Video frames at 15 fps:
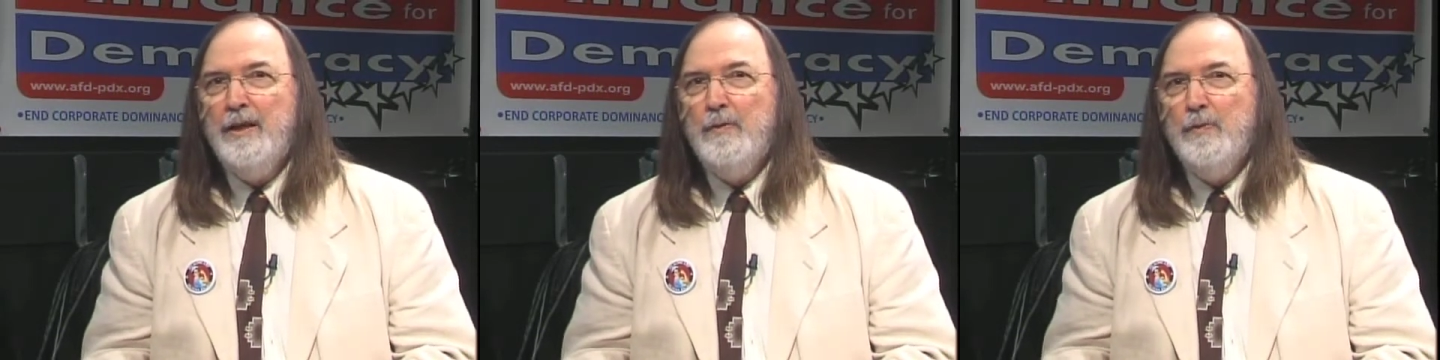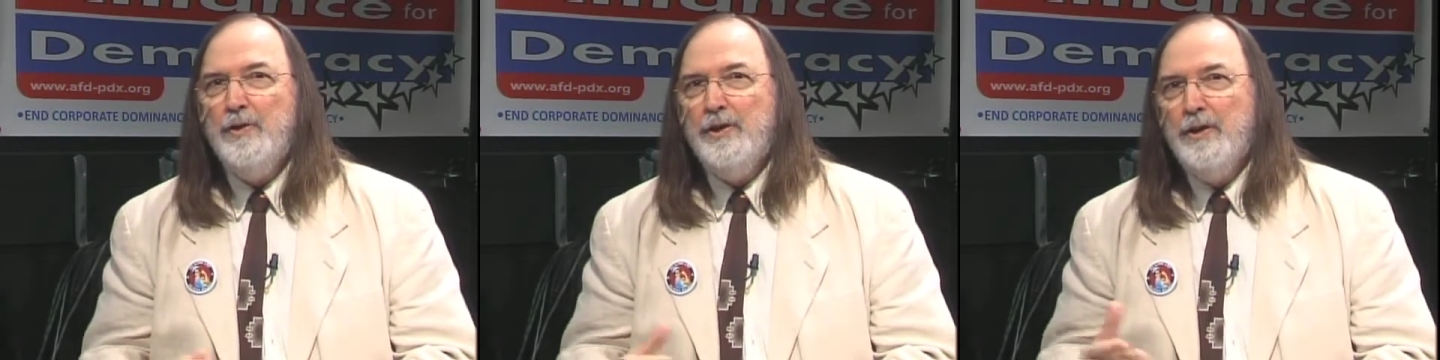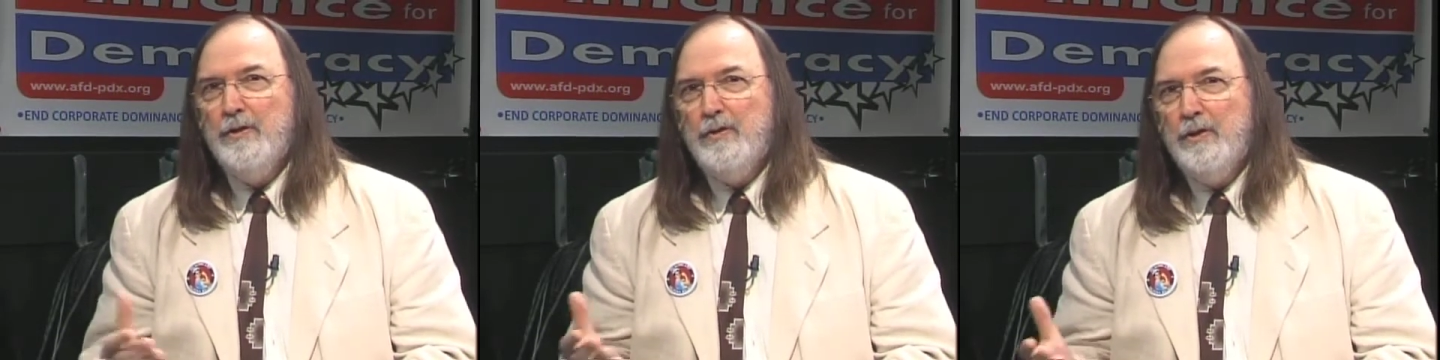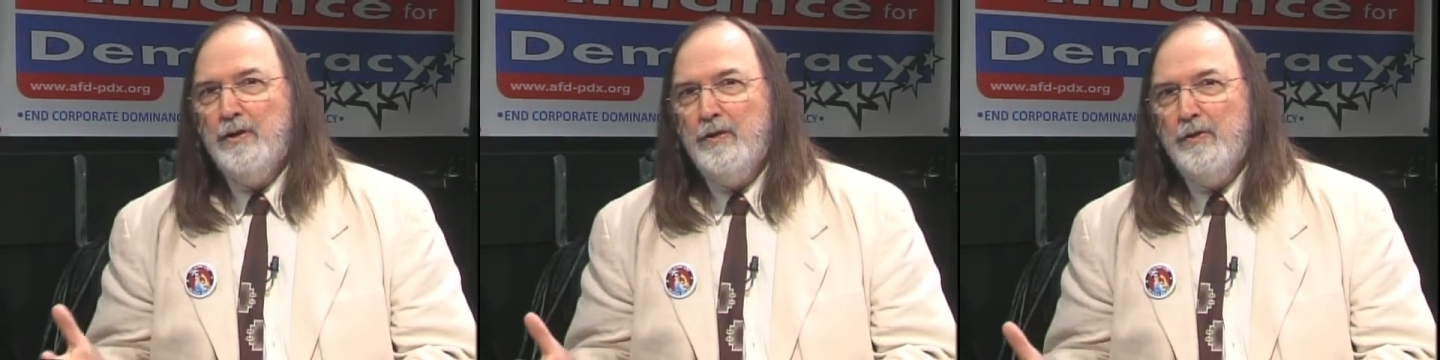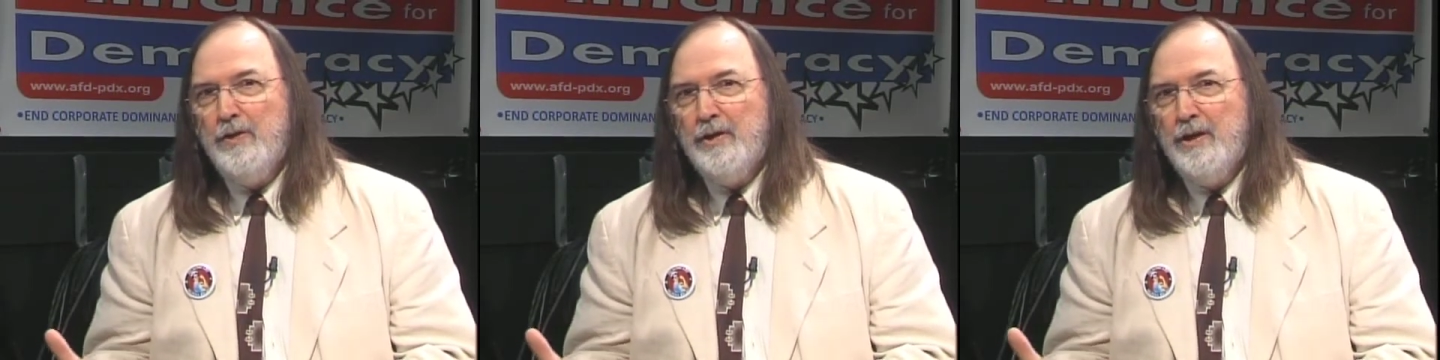It was
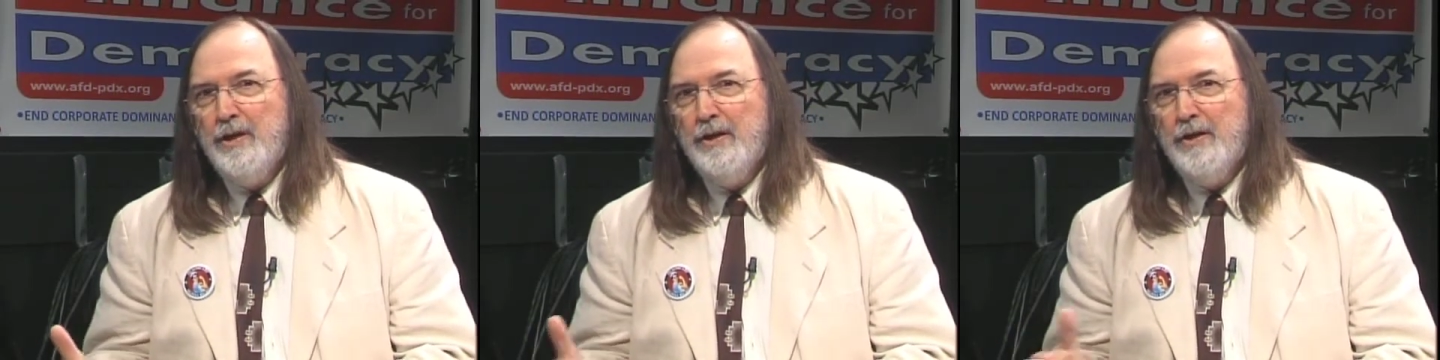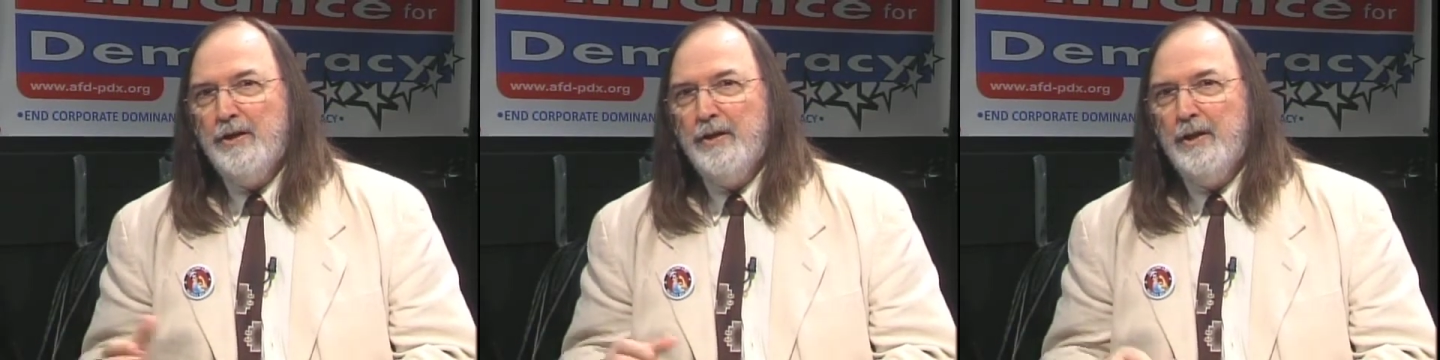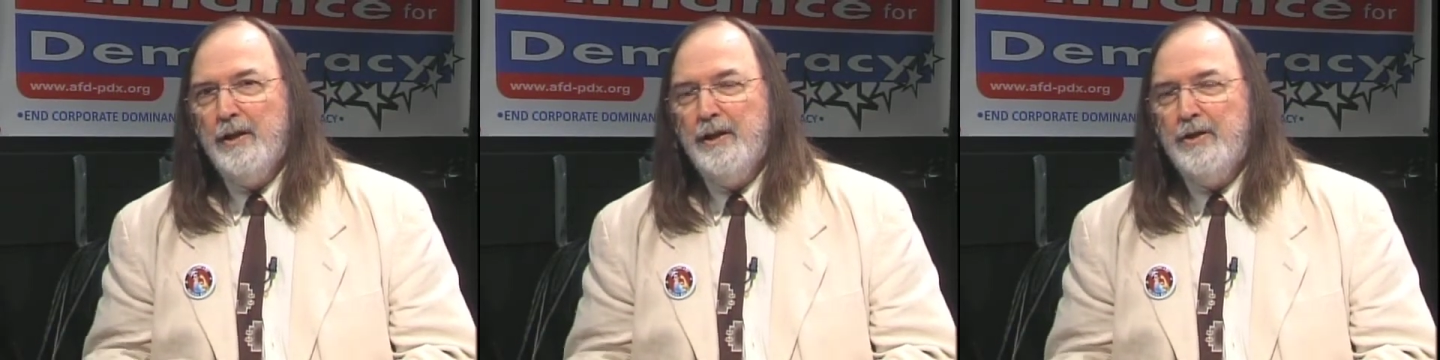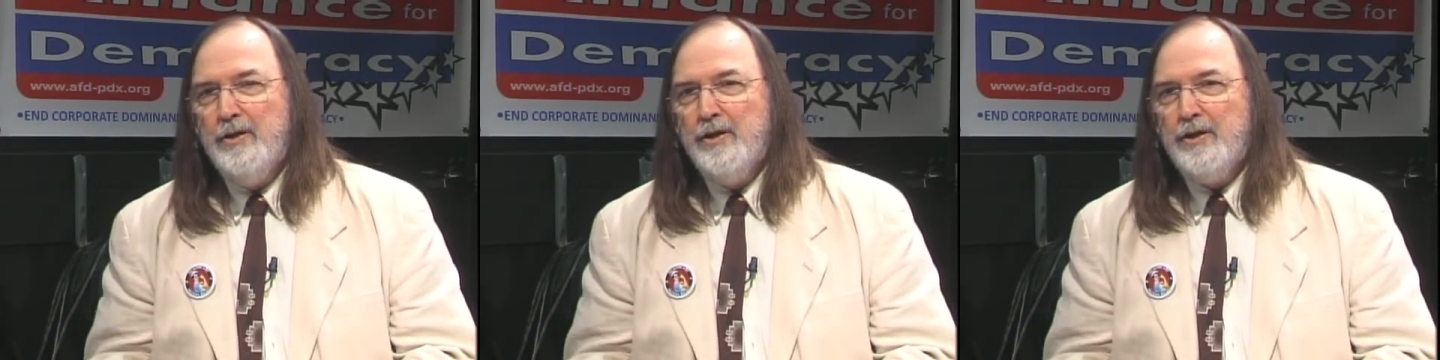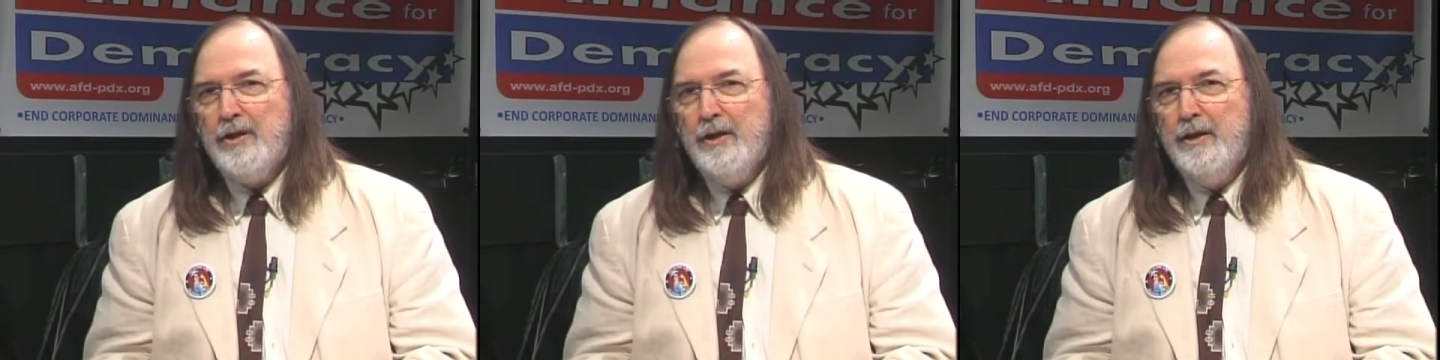introduced into the
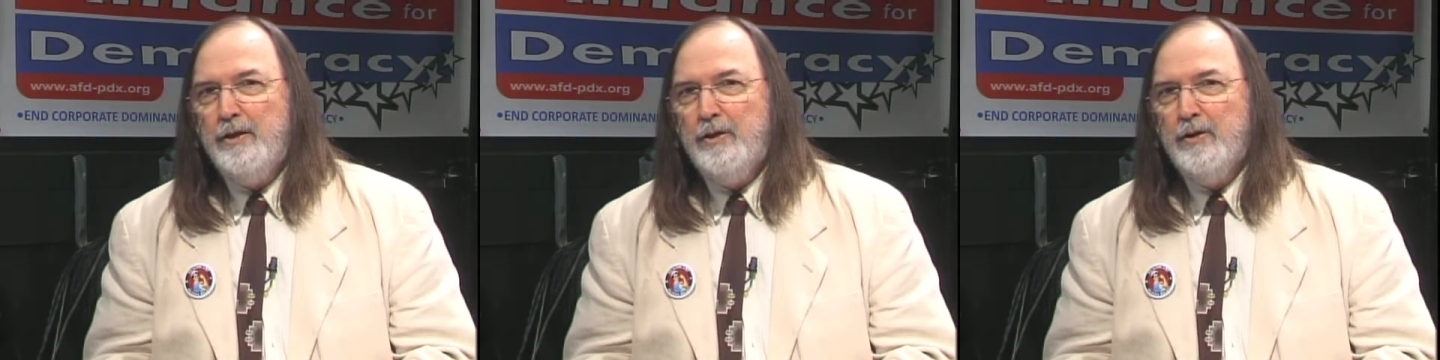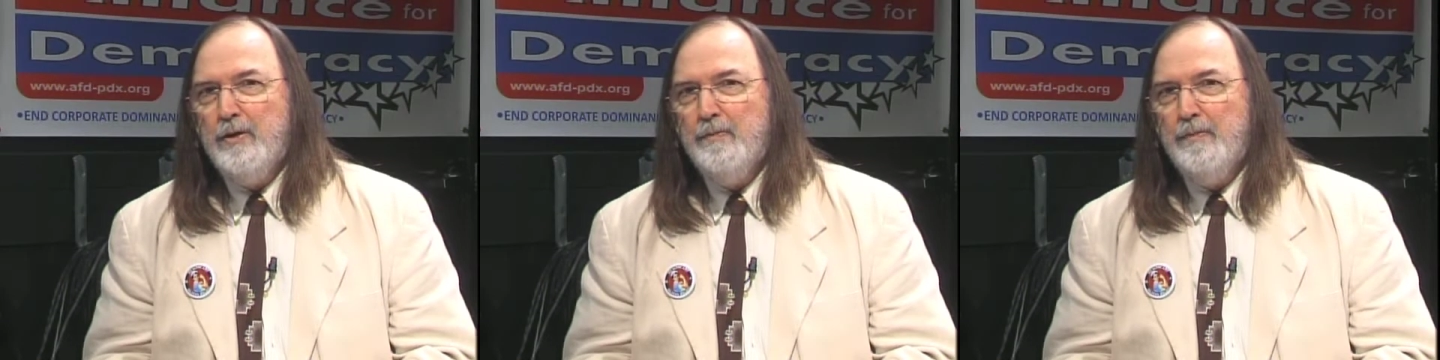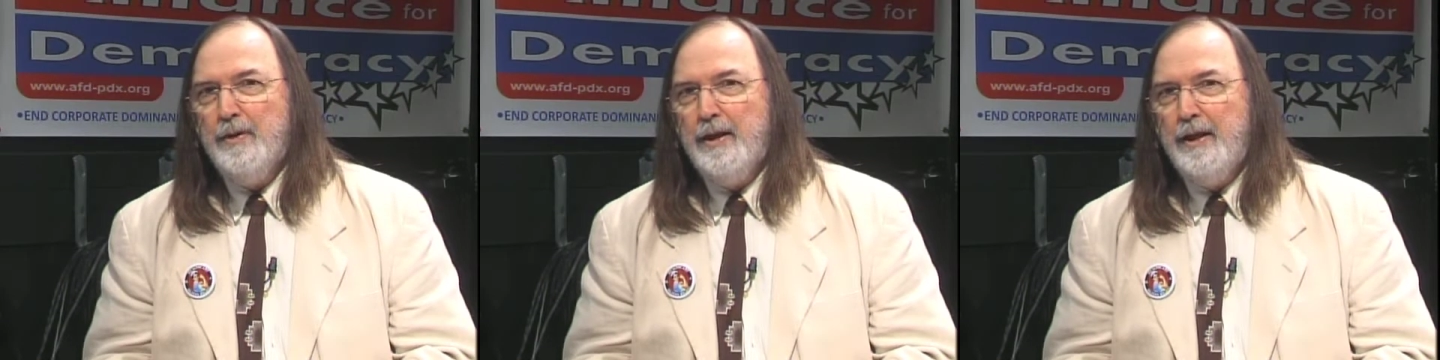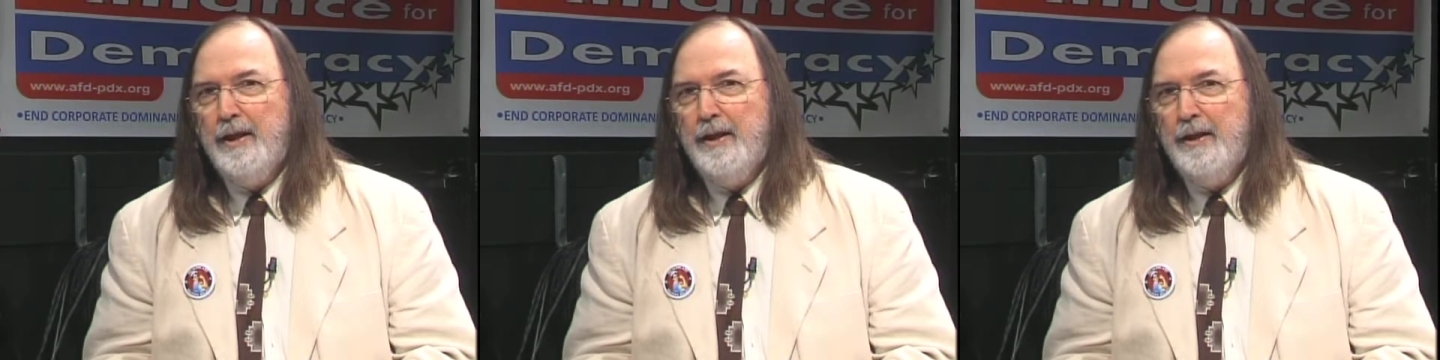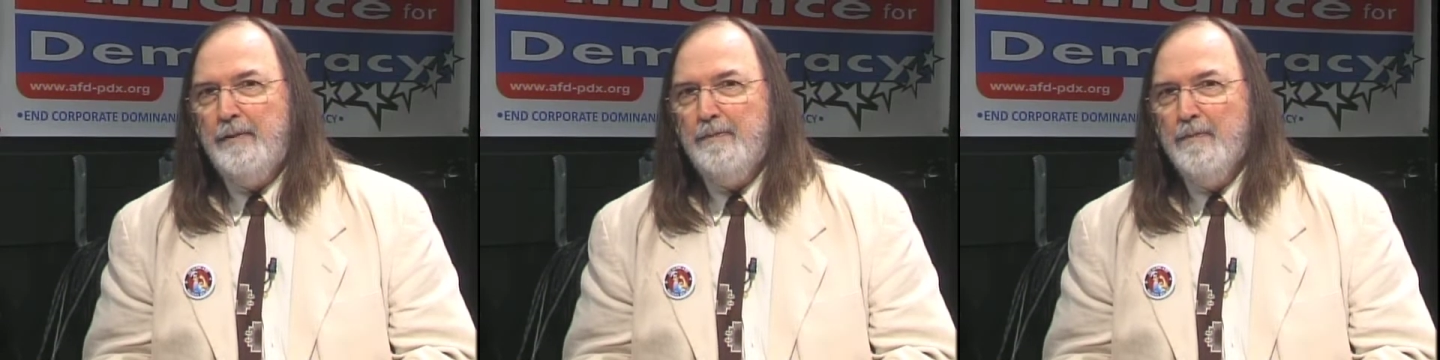legislature by